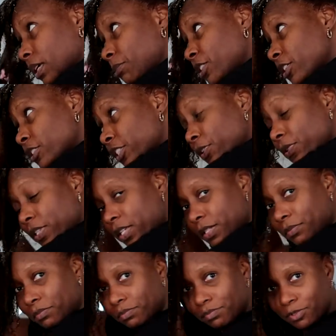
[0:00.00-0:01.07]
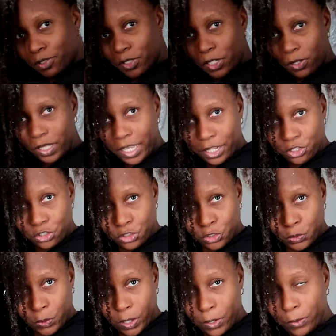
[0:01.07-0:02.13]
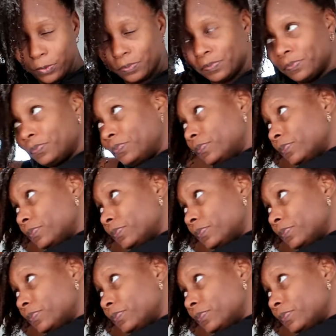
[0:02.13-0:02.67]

I'm just using good old H two O.